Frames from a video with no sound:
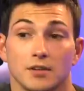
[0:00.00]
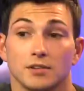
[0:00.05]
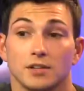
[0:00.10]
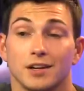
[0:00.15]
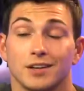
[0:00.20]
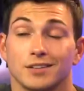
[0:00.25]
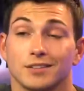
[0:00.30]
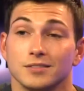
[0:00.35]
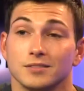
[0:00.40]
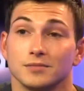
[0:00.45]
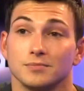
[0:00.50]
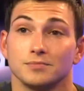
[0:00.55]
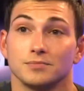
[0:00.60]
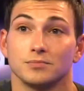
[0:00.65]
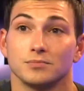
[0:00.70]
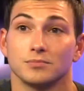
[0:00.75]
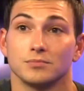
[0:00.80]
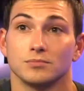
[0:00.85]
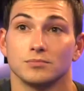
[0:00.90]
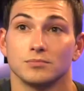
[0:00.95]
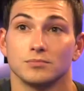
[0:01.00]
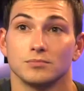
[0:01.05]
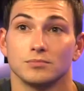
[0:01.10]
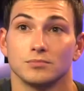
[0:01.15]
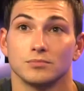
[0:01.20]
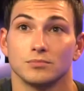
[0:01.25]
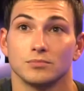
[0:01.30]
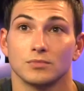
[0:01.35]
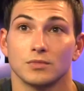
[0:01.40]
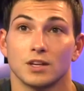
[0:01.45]
a lot of
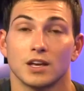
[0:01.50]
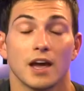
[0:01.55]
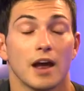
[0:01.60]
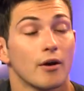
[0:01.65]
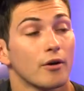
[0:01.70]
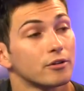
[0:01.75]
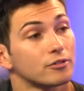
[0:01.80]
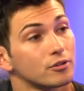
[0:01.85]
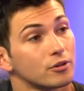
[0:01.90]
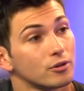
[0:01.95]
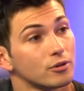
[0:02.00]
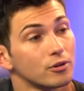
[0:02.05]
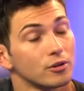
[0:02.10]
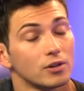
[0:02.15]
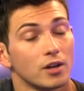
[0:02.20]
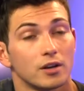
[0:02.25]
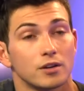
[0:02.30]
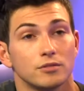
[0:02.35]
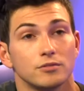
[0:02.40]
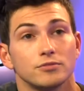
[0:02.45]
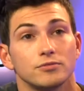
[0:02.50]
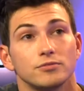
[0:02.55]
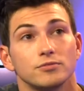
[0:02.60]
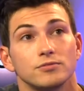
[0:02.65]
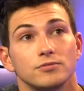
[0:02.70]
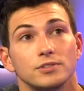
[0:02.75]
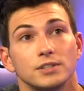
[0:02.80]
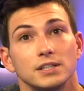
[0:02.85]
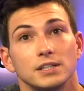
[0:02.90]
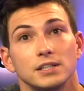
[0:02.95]
character or a lot
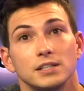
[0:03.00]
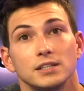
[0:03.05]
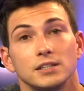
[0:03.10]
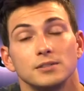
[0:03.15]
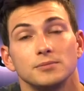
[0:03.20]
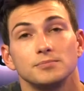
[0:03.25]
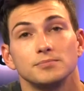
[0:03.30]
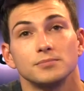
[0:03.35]
of um,